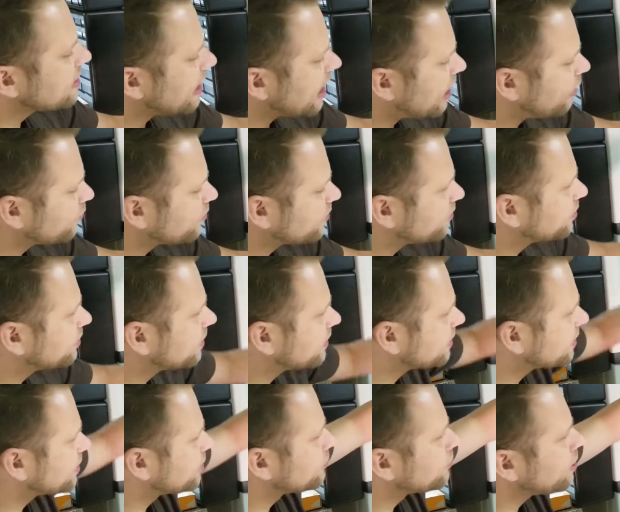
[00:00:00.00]
how we
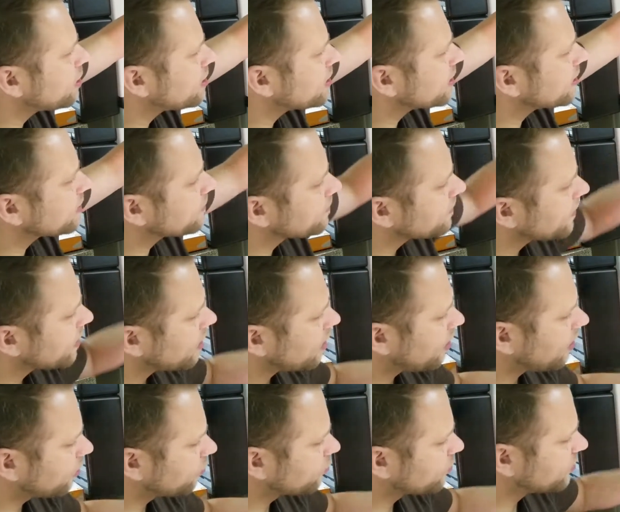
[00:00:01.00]
plan on running
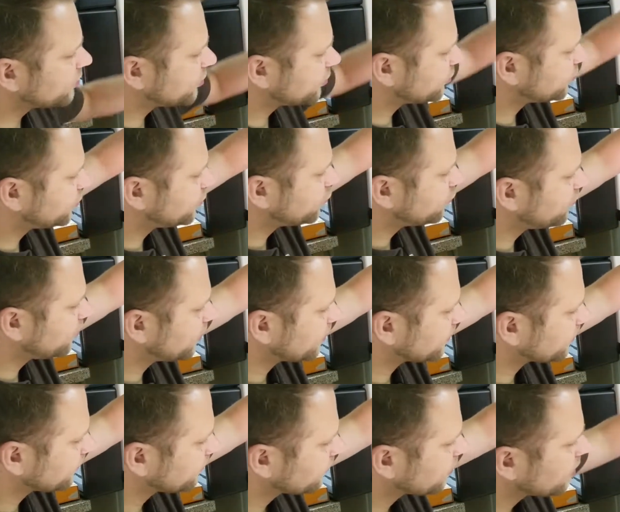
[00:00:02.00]
our rigid
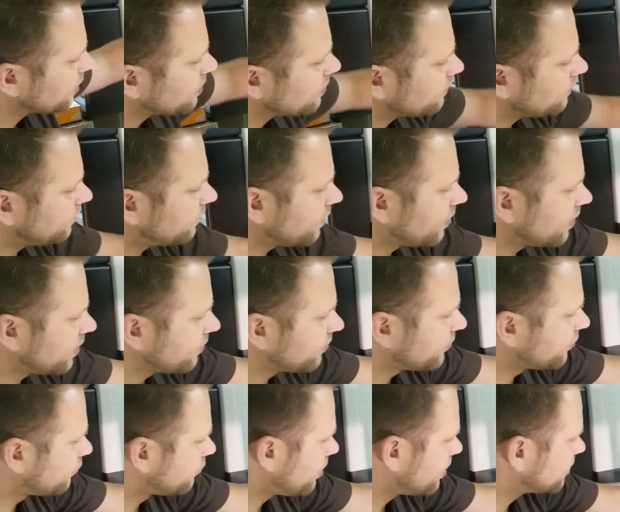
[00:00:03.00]
tubing from
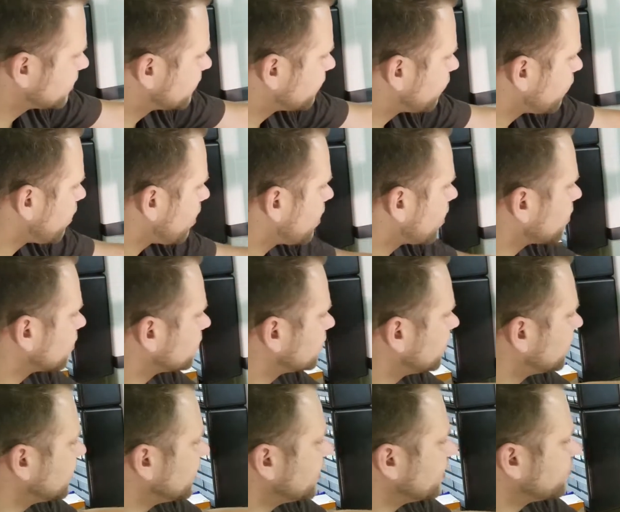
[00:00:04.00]
the reservoir
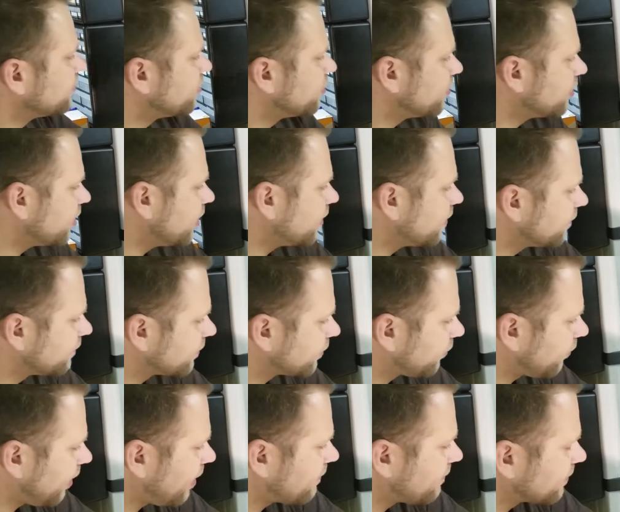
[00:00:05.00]
to the input of the
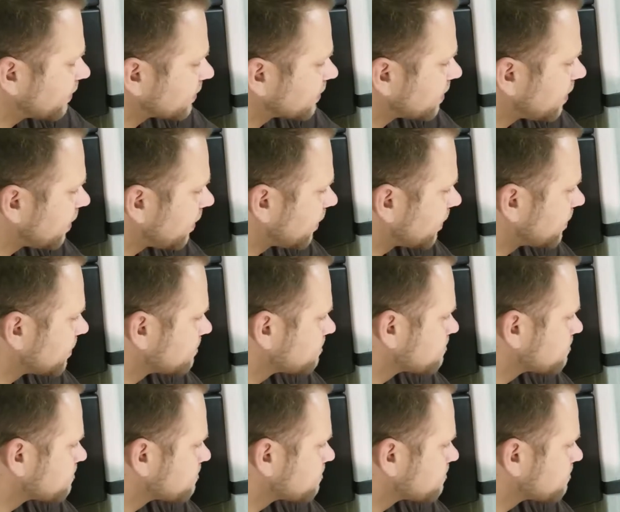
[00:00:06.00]
graphics card.